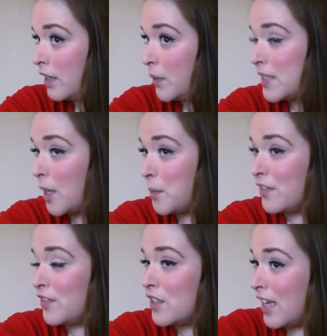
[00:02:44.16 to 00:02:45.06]
always helps
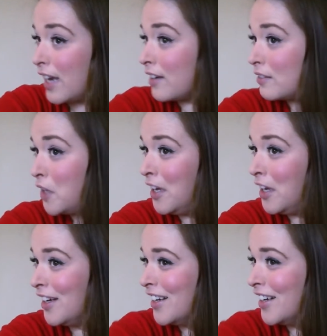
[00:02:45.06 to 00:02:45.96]
if you sing.
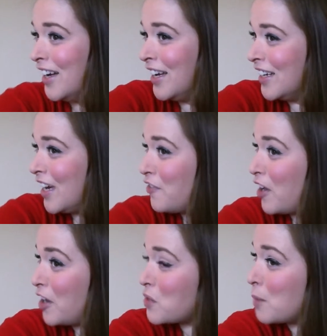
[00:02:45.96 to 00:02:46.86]

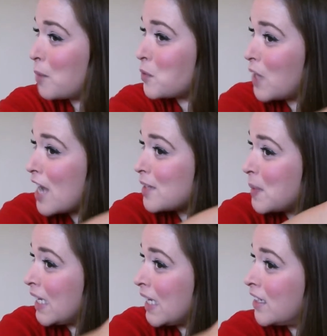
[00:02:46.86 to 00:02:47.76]
find it helps relax me.